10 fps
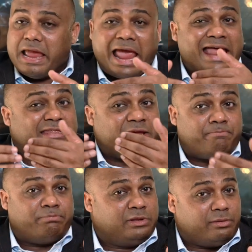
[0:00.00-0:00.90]
and they
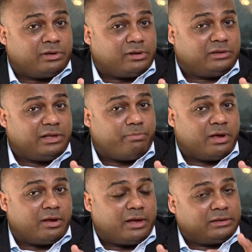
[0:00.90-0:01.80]

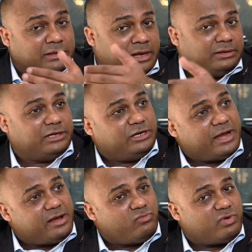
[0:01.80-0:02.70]
did
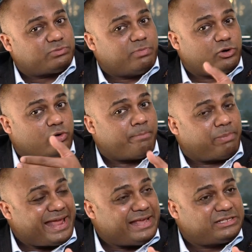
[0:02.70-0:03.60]
an investment on a
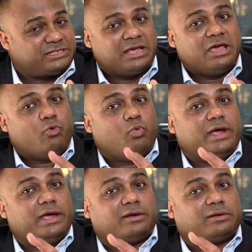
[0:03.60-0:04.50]
place
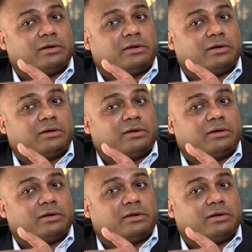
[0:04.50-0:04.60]
where